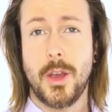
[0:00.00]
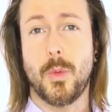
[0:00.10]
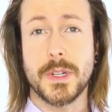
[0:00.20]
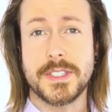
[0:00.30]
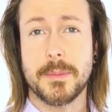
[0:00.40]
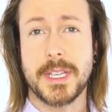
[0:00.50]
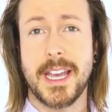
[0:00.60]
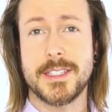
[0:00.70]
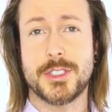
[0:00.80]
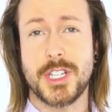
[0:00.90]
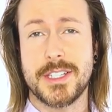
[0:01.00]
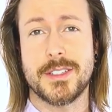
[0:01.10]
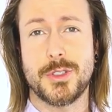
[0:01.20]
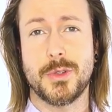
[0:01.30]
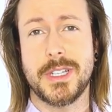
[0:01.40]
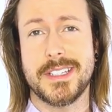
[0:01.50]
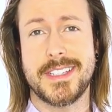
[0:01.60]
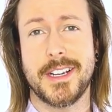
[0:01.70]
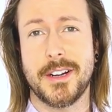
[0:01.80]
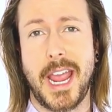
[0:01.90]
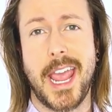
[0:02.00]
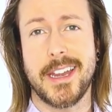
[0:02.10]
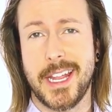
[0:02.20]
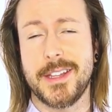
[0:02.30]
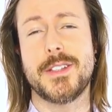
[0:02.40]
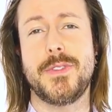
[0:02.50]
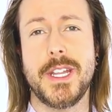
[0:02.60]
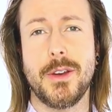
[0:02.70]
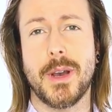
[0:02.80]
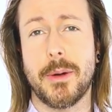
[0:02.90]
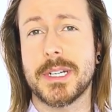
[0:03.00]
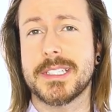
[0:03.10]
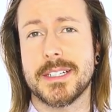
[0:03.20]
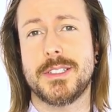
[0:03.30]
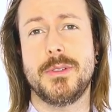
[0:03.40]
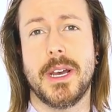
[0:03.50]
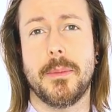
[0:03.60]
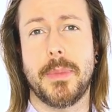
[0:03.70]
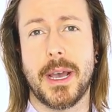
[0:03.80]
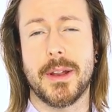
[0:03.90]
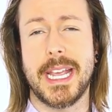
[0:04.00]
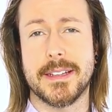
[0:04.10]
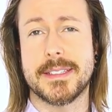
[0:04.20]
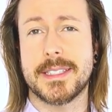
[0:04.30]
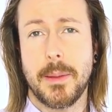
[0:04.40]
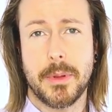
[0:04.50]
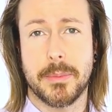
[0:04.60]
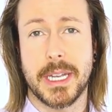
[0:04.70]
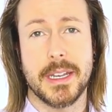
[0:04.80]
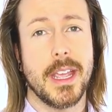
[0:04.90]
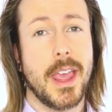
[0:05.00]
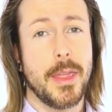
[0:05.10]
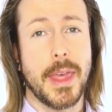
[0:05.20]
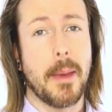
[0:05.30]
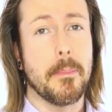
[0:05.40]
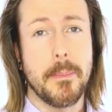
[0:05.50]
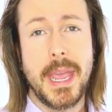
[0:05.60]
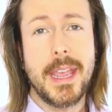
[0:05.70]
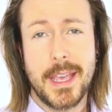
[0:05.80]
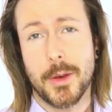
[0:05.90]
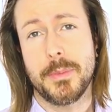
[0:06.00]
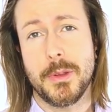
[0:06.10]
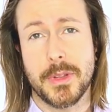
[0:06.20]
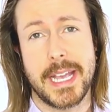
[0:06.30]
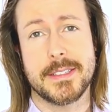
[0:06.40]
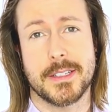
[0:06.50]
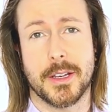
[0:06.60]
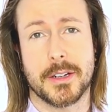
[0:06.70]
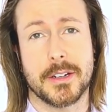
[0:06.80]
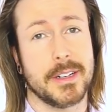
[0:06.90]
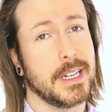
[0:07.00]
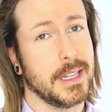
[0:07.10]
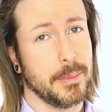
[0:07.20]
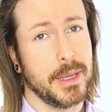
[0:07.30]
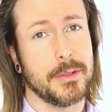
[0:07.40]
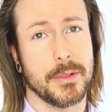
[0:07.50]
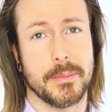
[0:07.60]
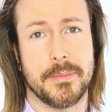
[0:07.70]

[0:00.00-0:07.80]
What's up guys, Jason Julius here, and in this video I want to talk to you about a supplement that may help you last longer in the bedroom.